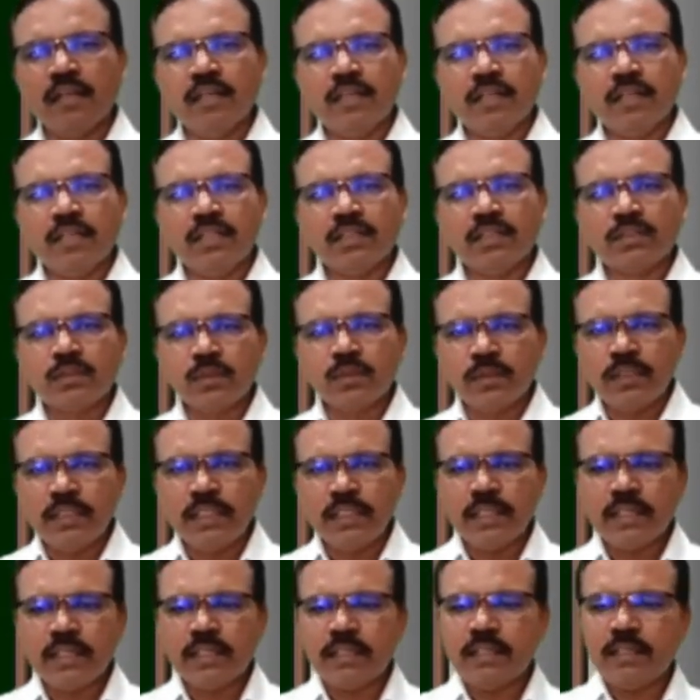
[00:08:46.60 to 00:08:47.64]
So
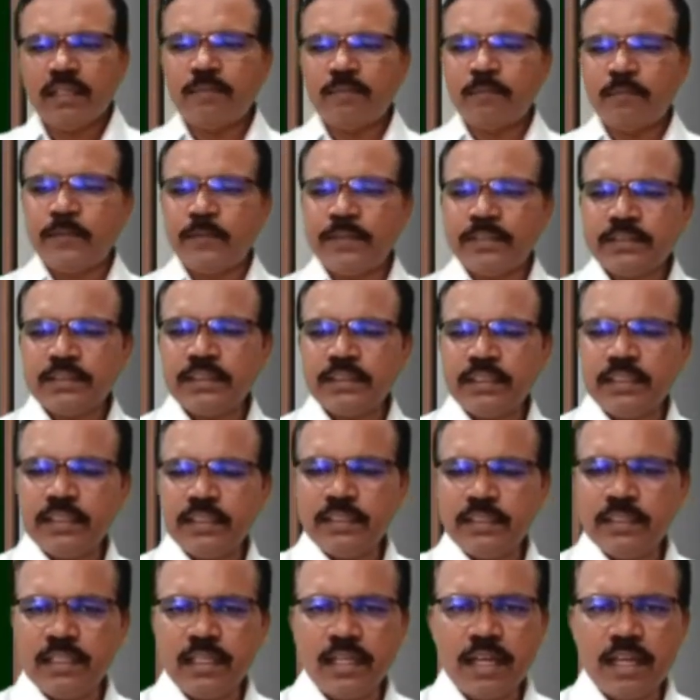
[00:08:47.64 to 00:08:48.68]
here, if we see in
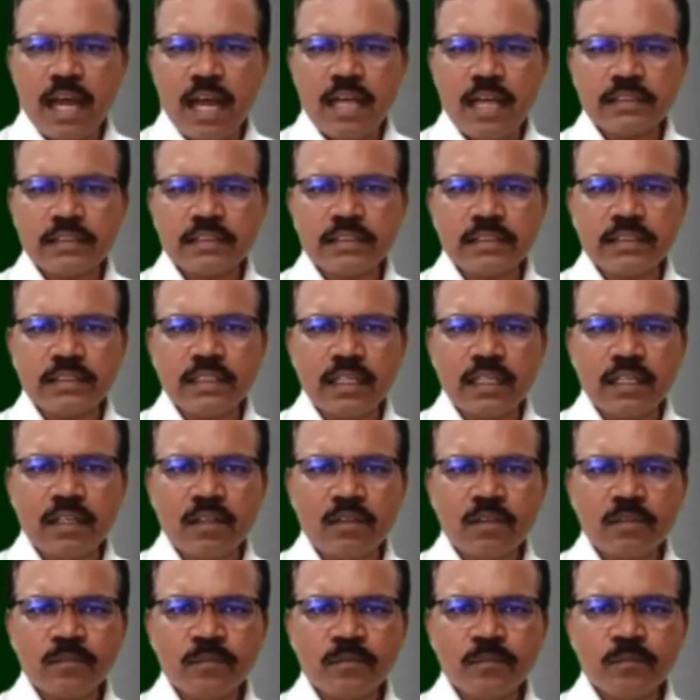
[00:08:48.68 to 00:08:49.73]
the last curve,
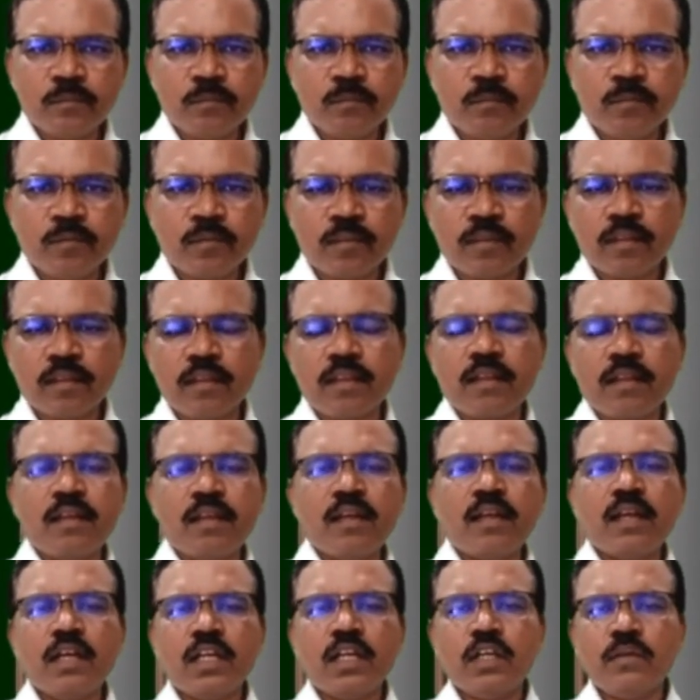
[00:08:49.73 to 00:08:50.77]

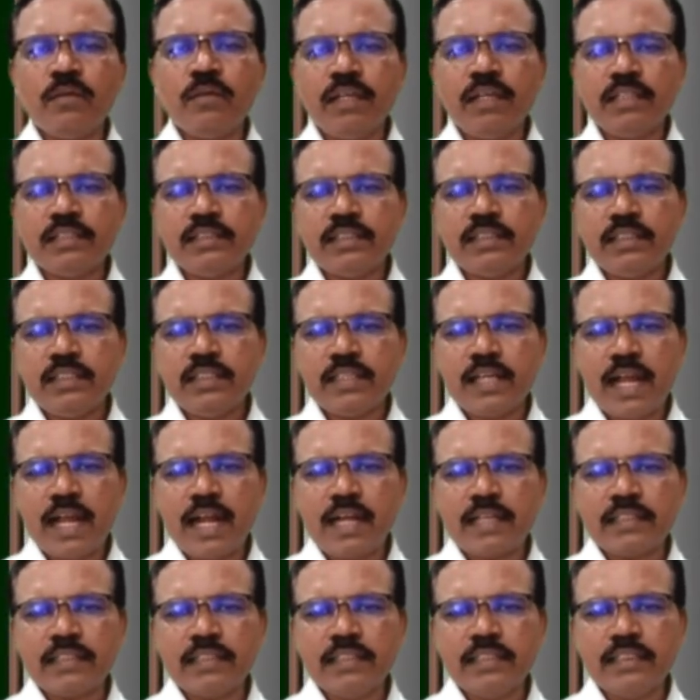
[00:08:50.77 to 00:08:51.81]
you will see
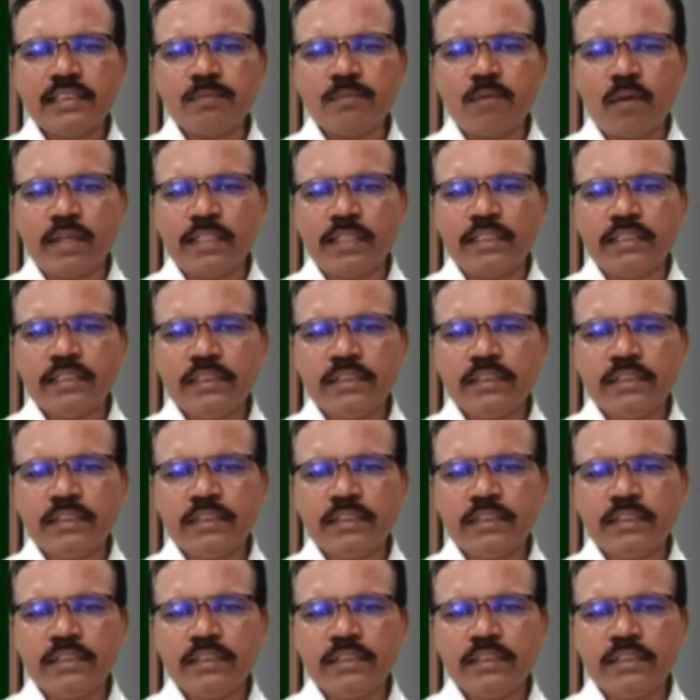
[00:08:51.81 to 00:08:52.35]
at this point,